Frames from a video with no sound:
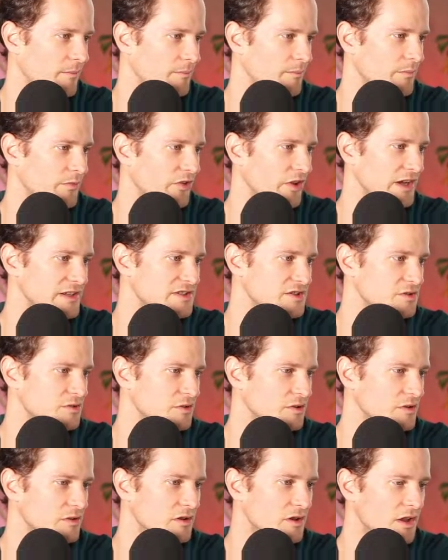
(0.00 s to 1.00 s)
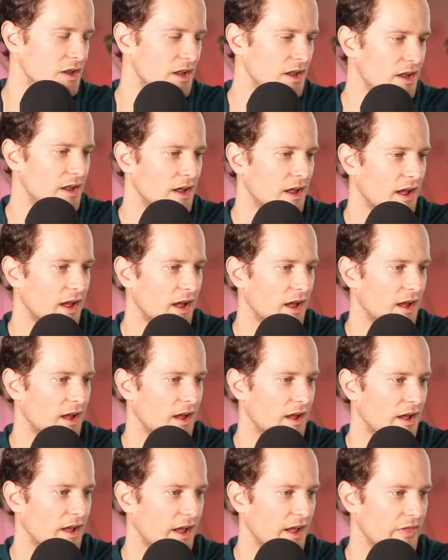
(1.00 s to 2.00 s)
So that's cool.
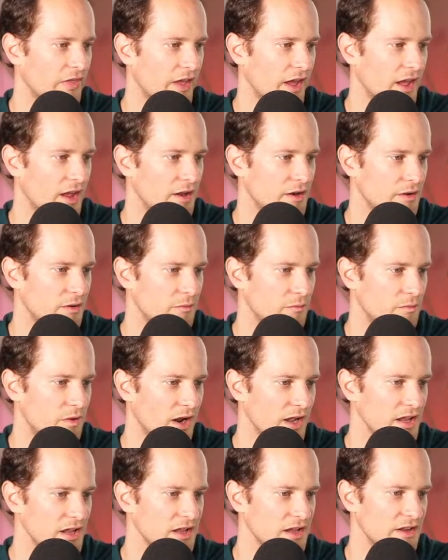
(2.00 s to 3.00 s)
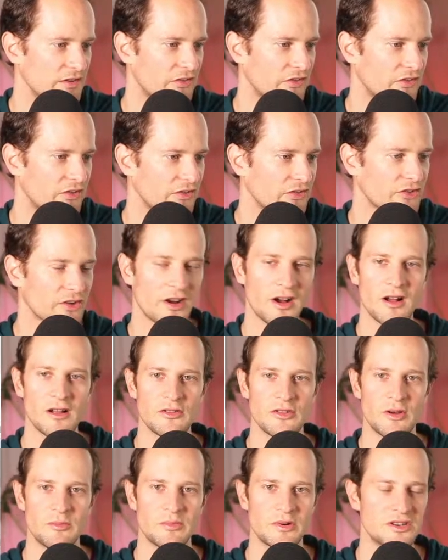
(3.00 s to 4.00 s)
And then write is syscall
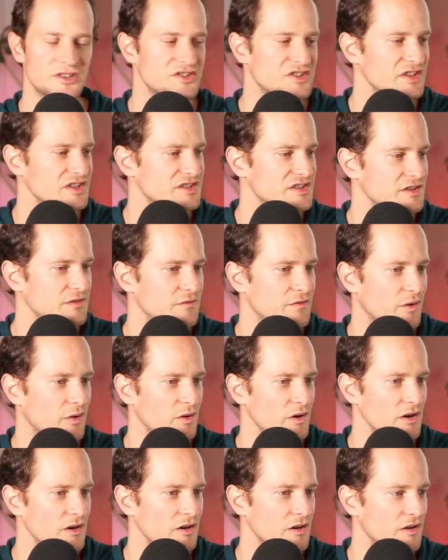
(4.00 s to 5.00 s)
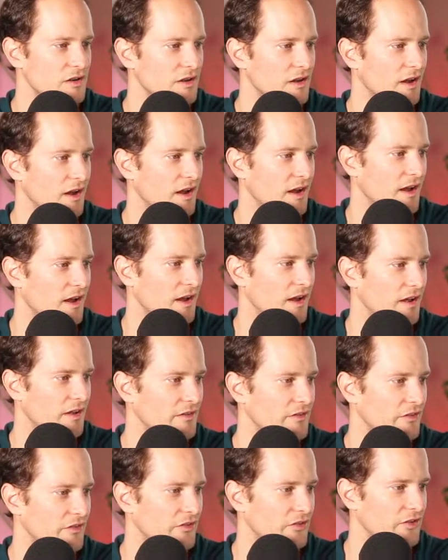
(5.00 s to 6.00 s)
number 64.
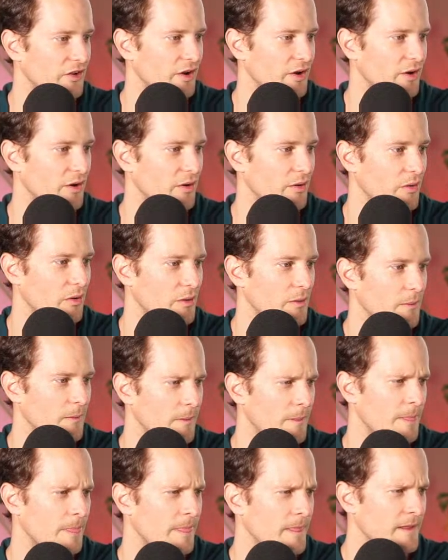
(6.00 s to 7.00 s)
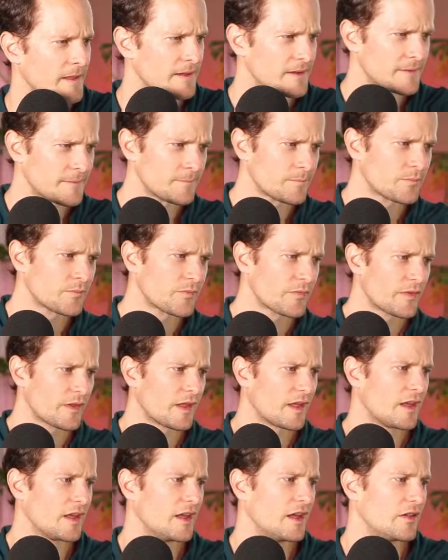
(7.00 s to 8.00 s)
So
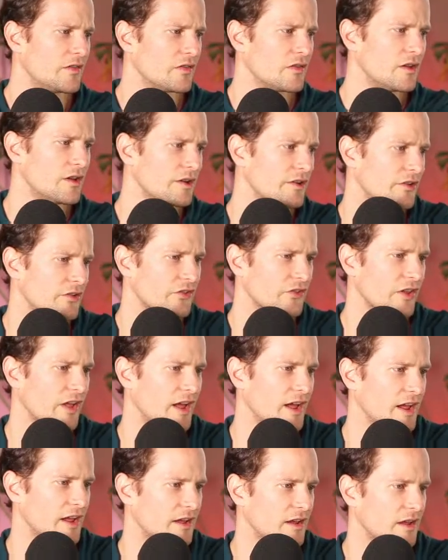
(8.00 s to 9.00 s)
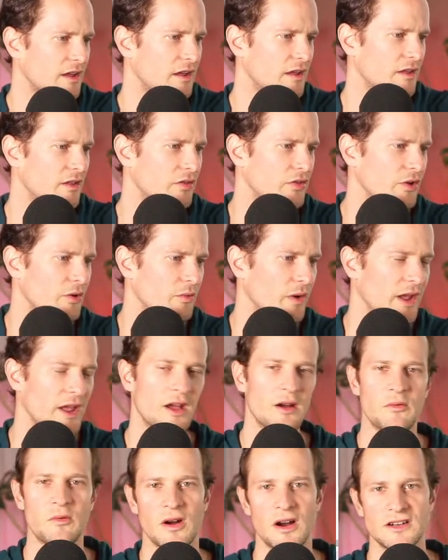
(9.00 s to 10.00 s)
it looks like the way
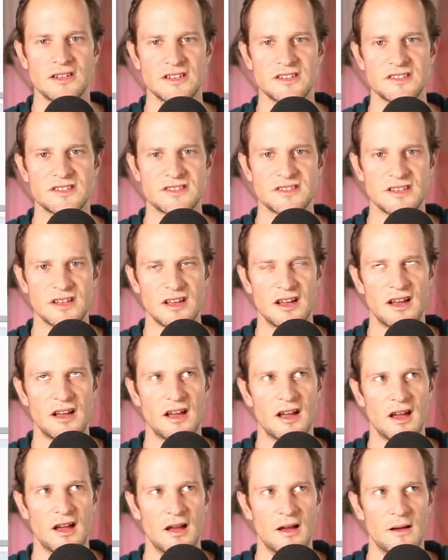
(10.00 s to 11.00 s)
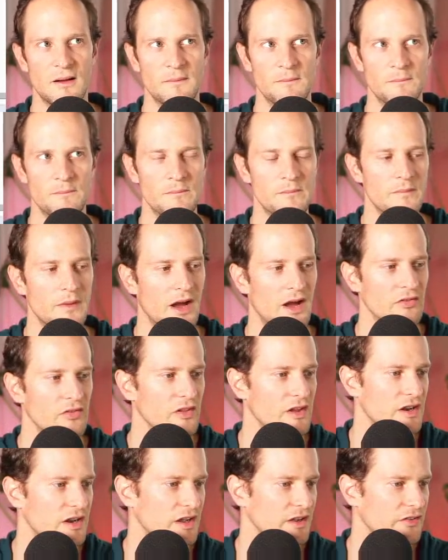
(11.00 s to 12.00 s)
it works on
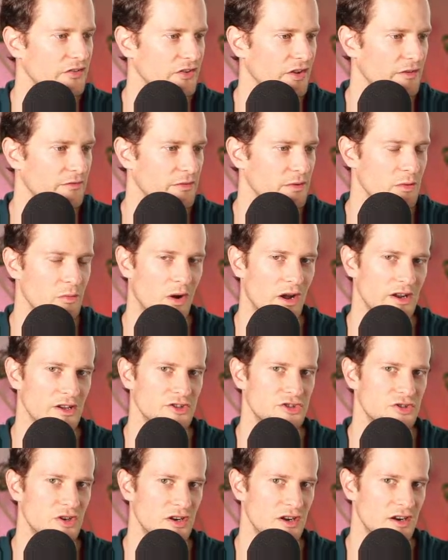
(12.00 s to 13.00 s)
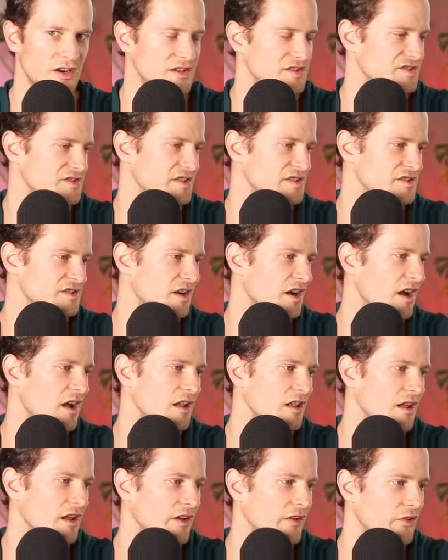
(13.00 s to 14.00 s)
Linux, if we want to trigger a
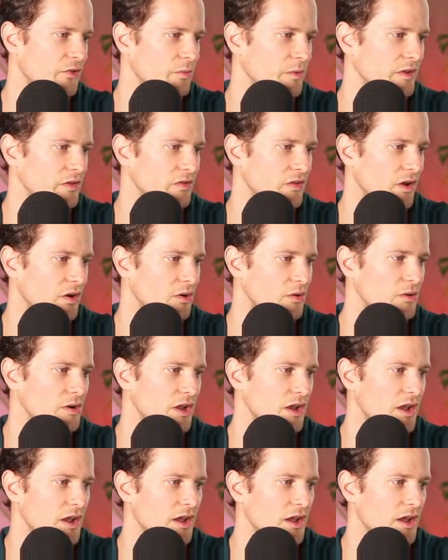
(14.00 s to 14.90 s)
syscall, is we load